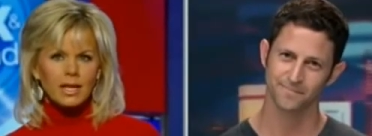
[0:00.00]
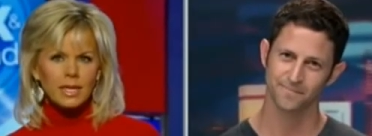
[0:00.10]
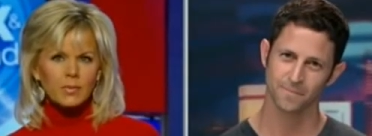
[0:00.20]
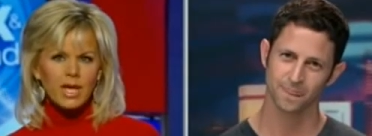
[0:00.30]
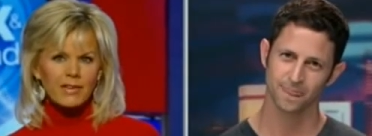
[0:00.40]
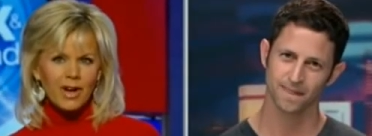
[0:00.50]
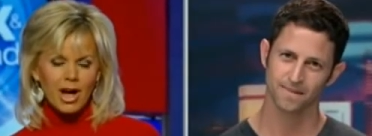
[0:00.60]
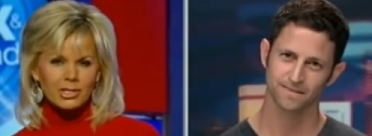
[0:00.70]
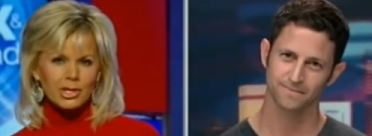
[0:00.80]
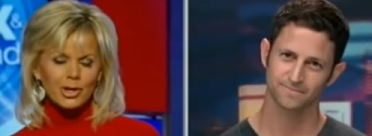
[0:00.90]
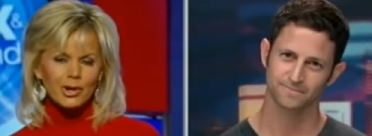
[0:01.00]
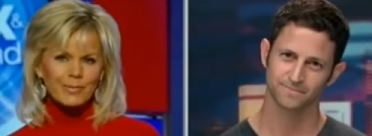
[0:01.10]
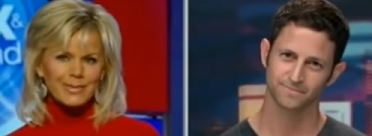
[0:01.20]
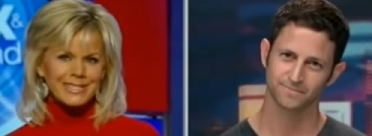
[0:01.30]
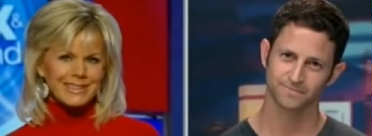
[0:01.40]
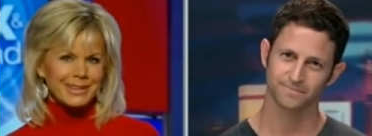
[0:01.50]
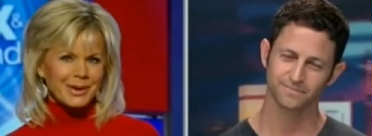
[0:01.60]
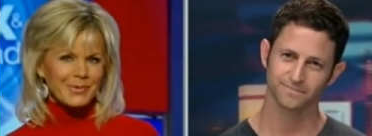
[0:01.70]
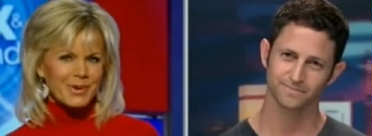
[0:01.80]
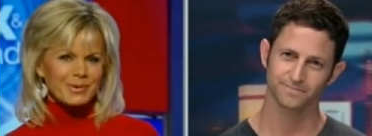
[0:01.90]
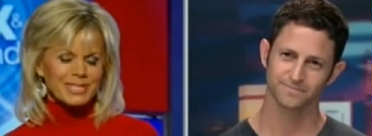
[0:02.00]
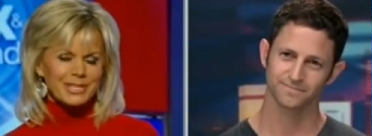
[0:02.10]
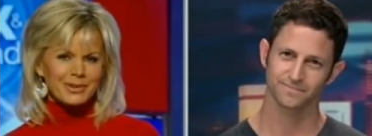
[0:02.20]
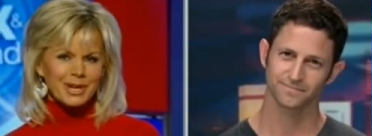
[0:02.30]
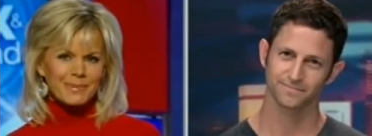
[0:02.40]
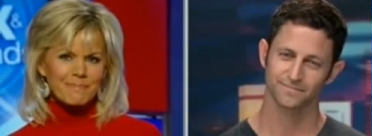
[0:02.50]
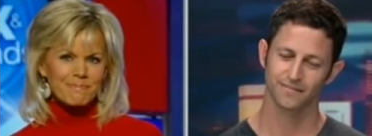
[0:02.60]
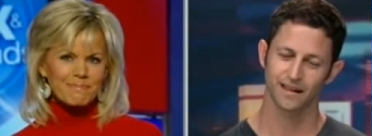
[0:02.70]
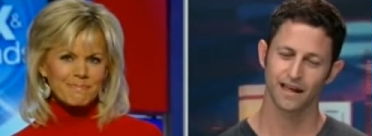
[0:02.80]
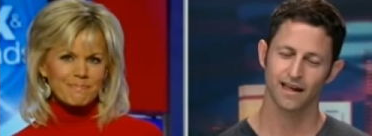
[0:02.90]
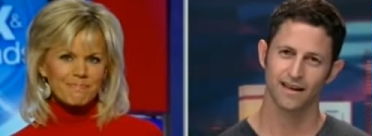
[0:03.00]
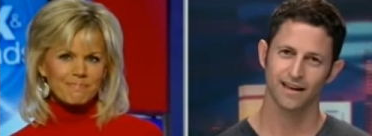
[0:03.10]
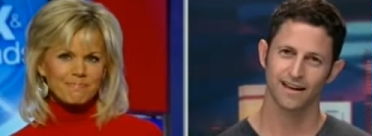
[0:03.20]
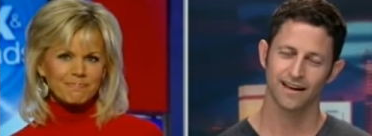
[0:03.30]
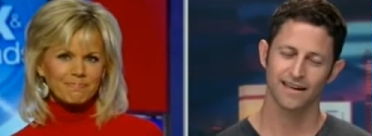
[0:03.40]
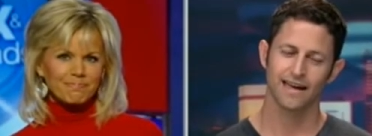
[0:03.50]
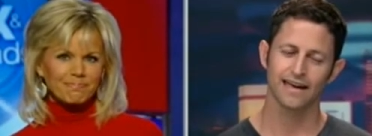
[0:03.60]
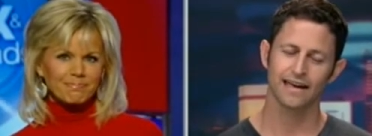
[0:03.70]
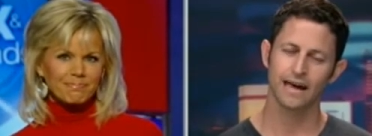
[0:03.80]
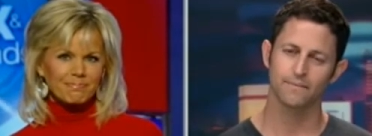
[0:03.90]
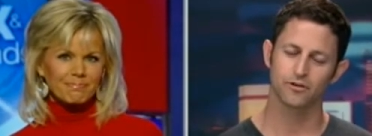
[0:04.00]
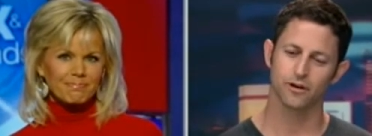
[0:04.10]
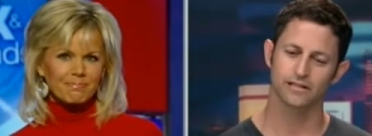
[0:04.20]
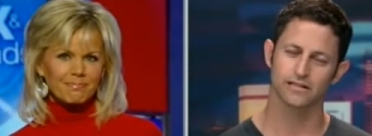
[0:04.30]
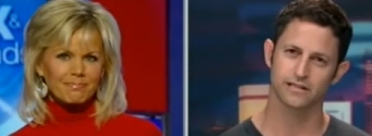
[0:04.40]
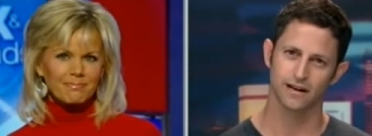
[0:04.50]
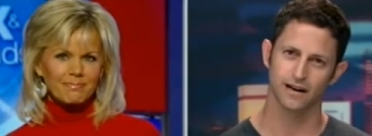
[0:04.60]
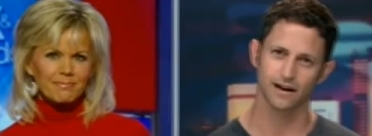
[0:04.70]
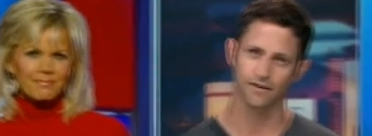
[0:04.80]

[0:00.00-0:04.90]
Speaker 1: and then we have Oscar Medina. What was he doing?
Speaker 2: Yeah, he came to us uh,